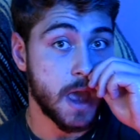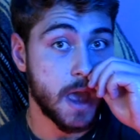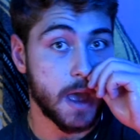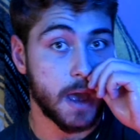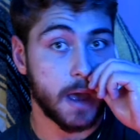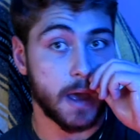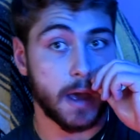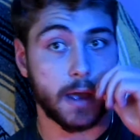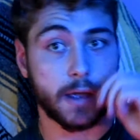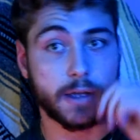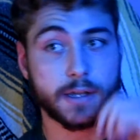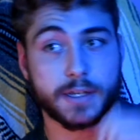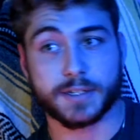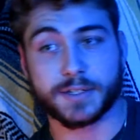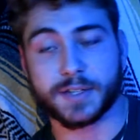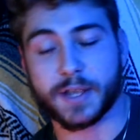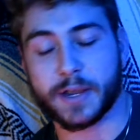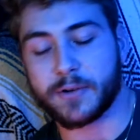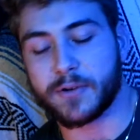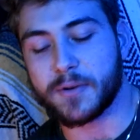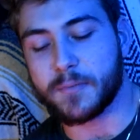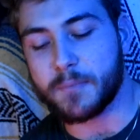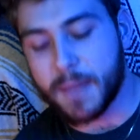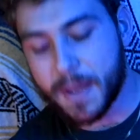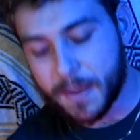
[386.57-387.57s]
Because I
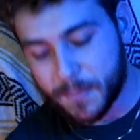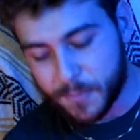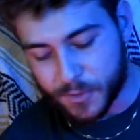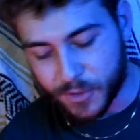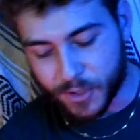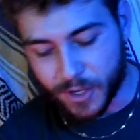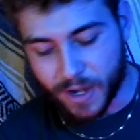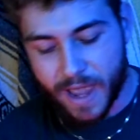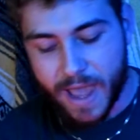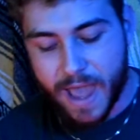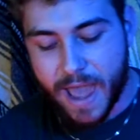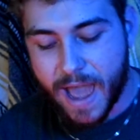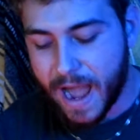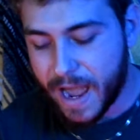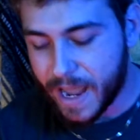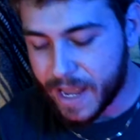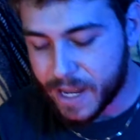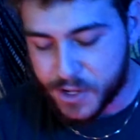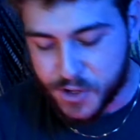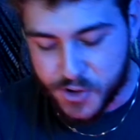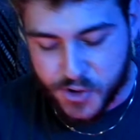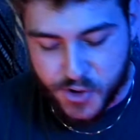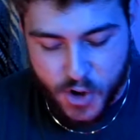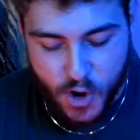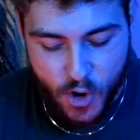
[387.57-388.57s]
remember, I
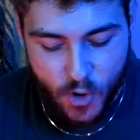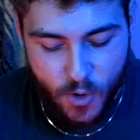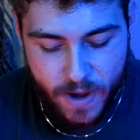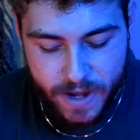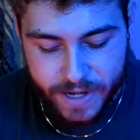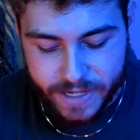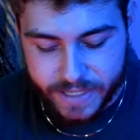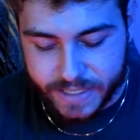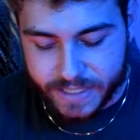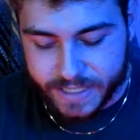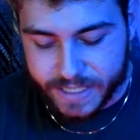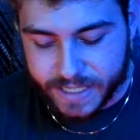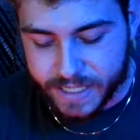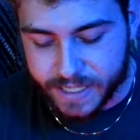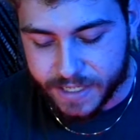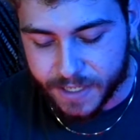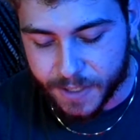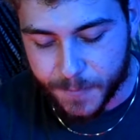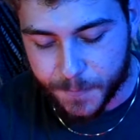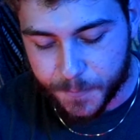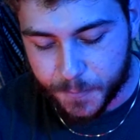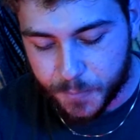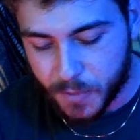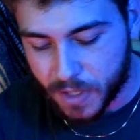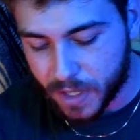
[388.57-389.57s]
had no
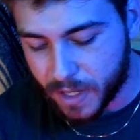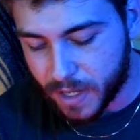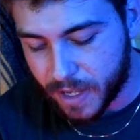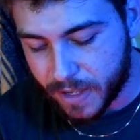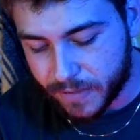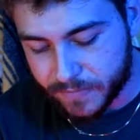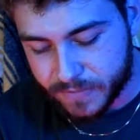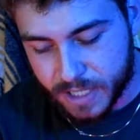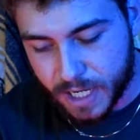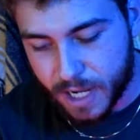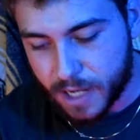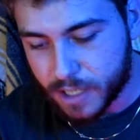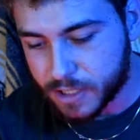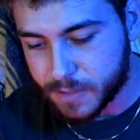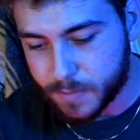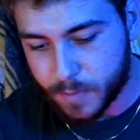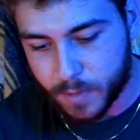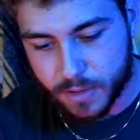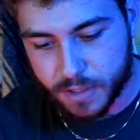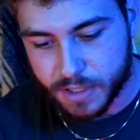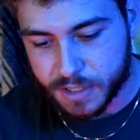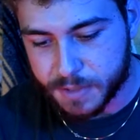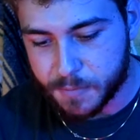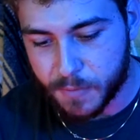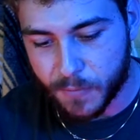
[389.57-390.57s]
idea. I've talked
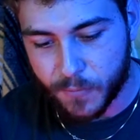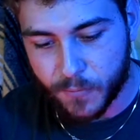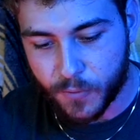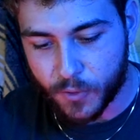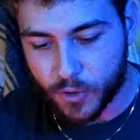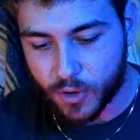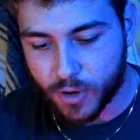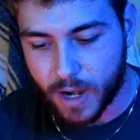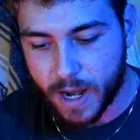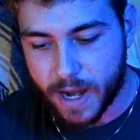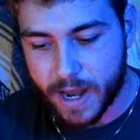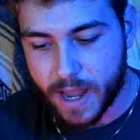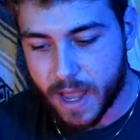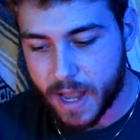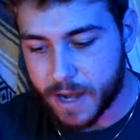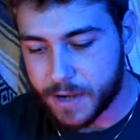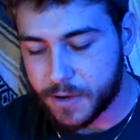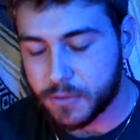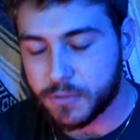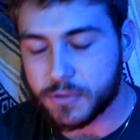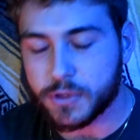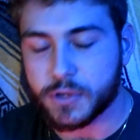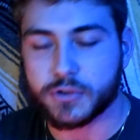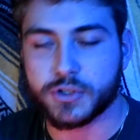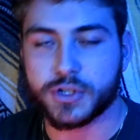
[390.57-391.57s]
about this before. I
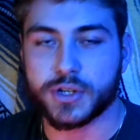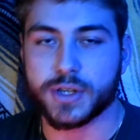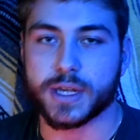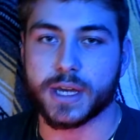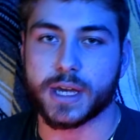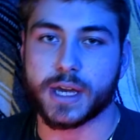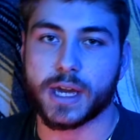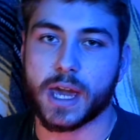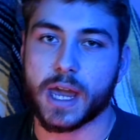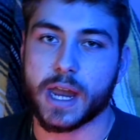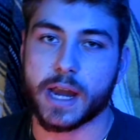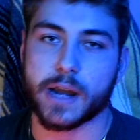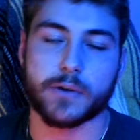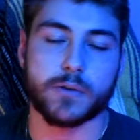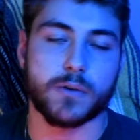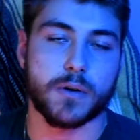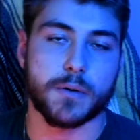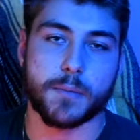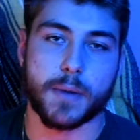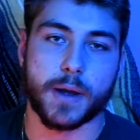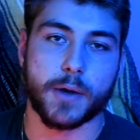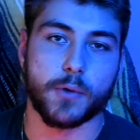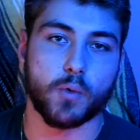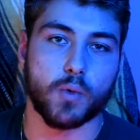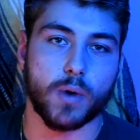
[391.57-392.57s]
don't usually care what
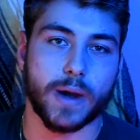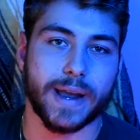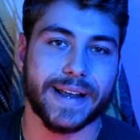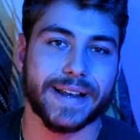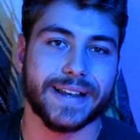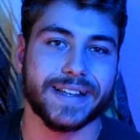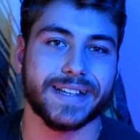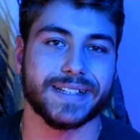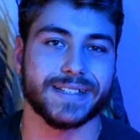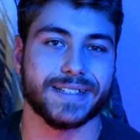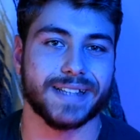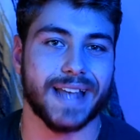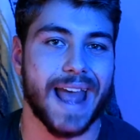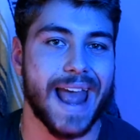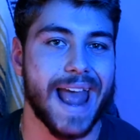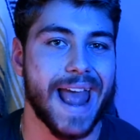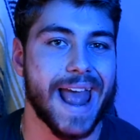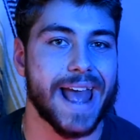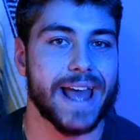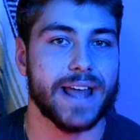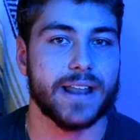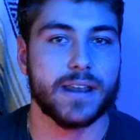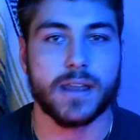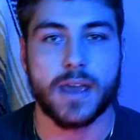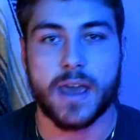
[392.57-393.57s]
my weight is
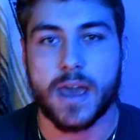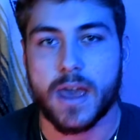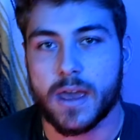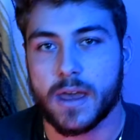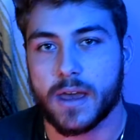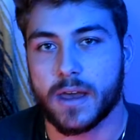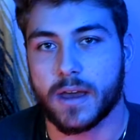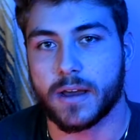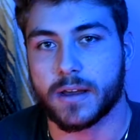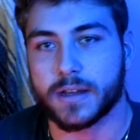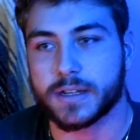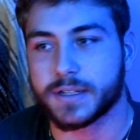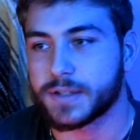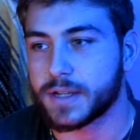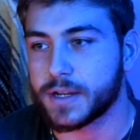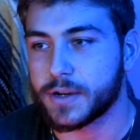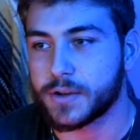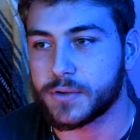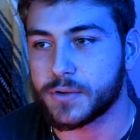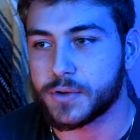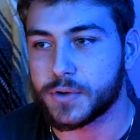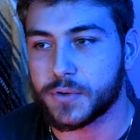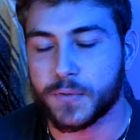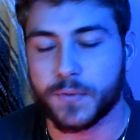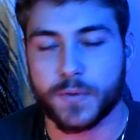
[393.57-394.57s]
at, because I
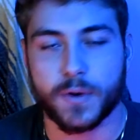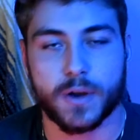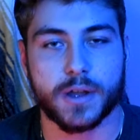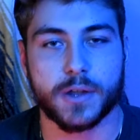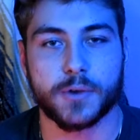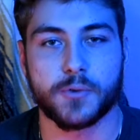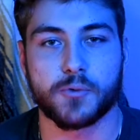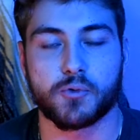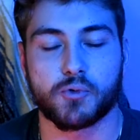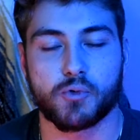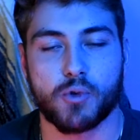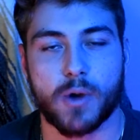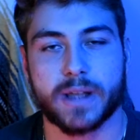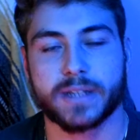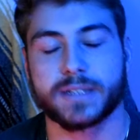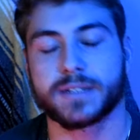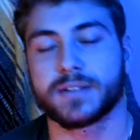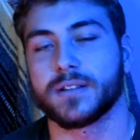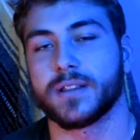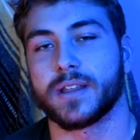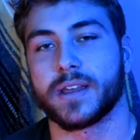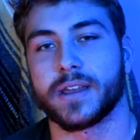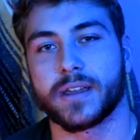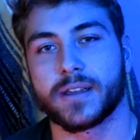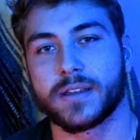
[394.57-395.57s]
don't do fucking
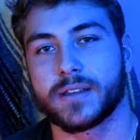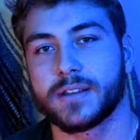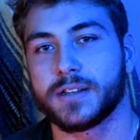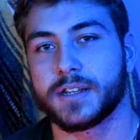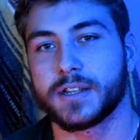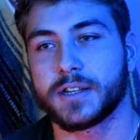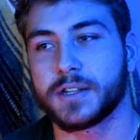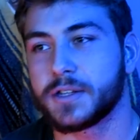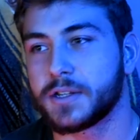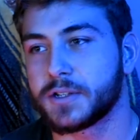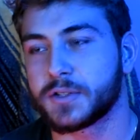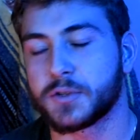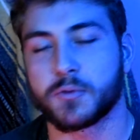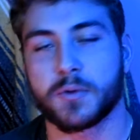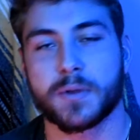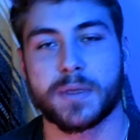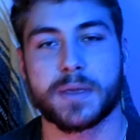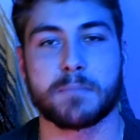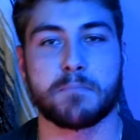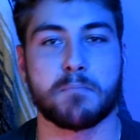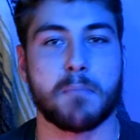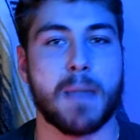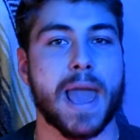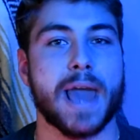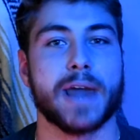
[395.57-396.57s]
wrestling. Does it really
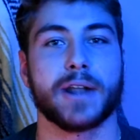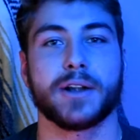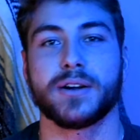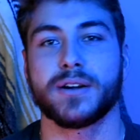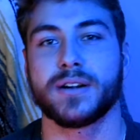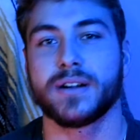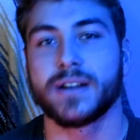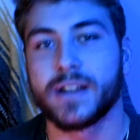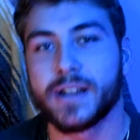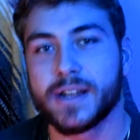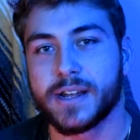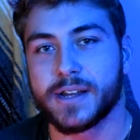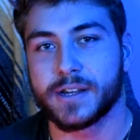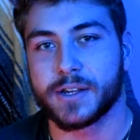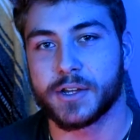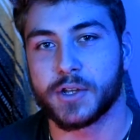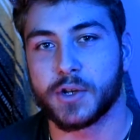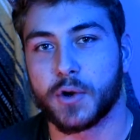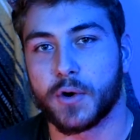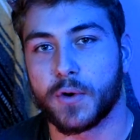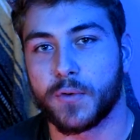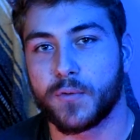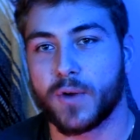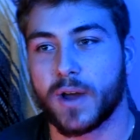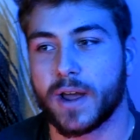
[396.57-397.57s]
matter? You
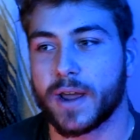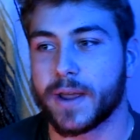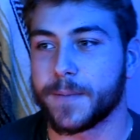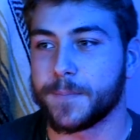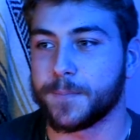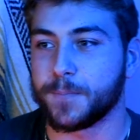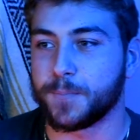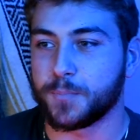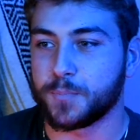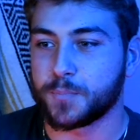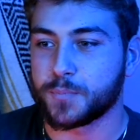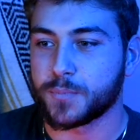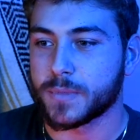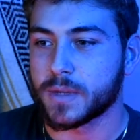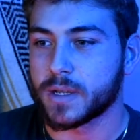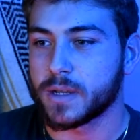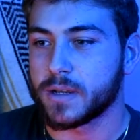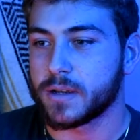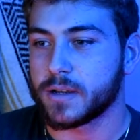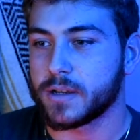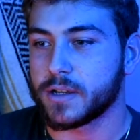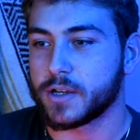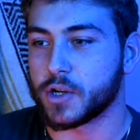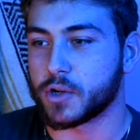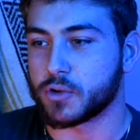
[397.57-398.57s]
know, if I'm,
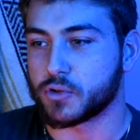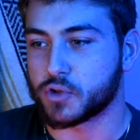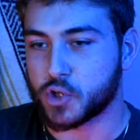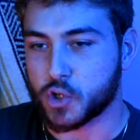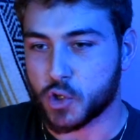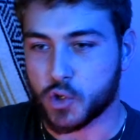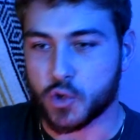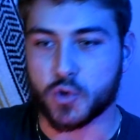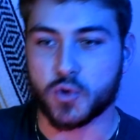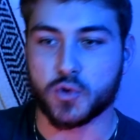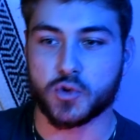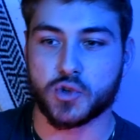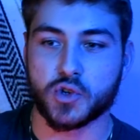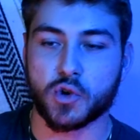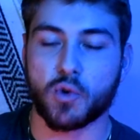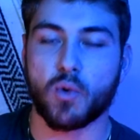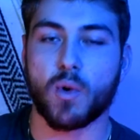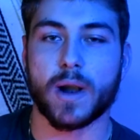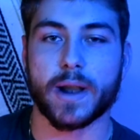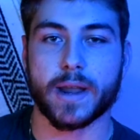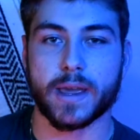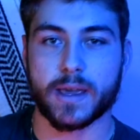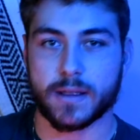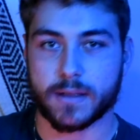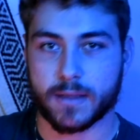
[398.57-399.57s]
you know,
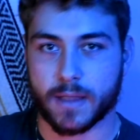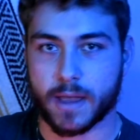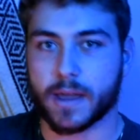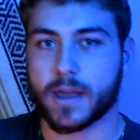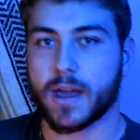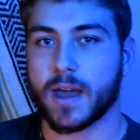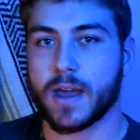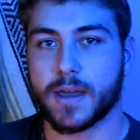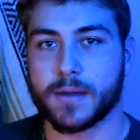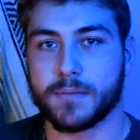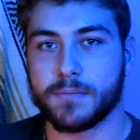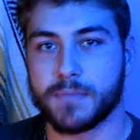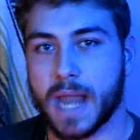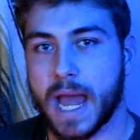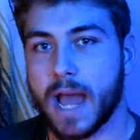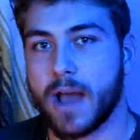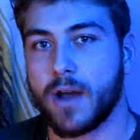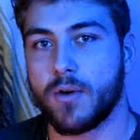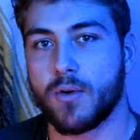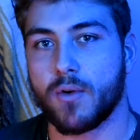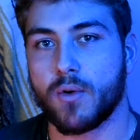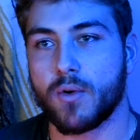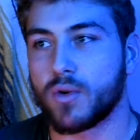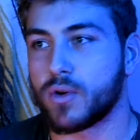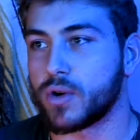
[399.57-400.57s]
220 like I am
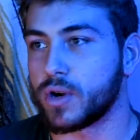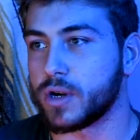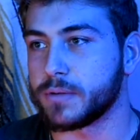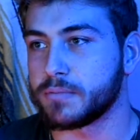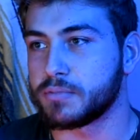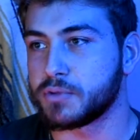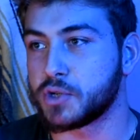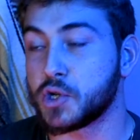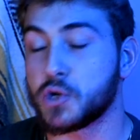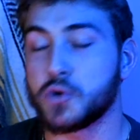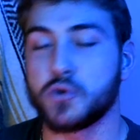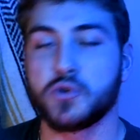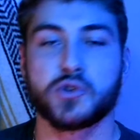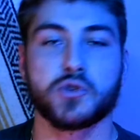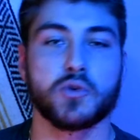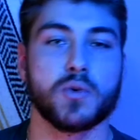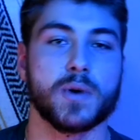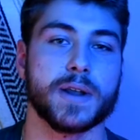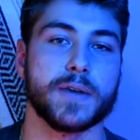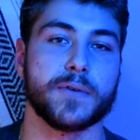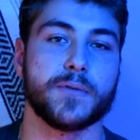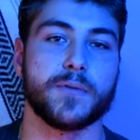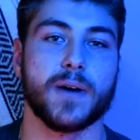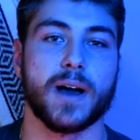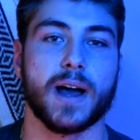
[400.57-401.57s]
now, or
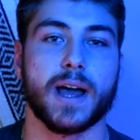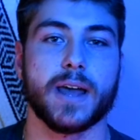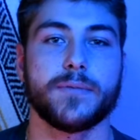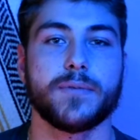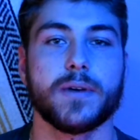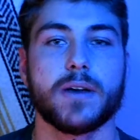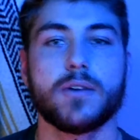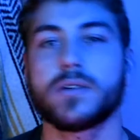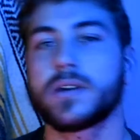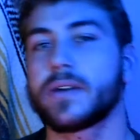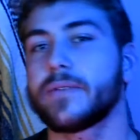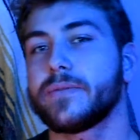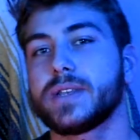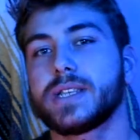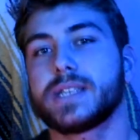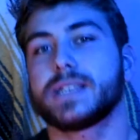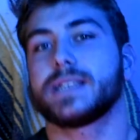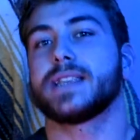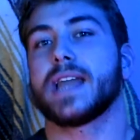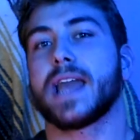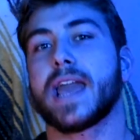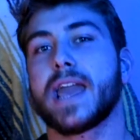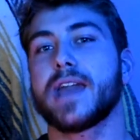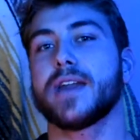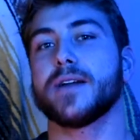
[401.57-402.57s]
225? I don't give a
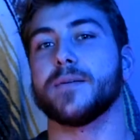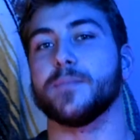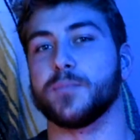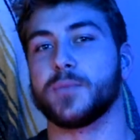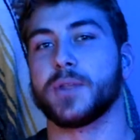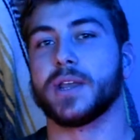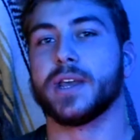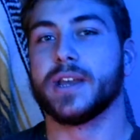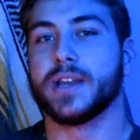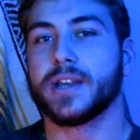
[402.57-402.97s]
damn.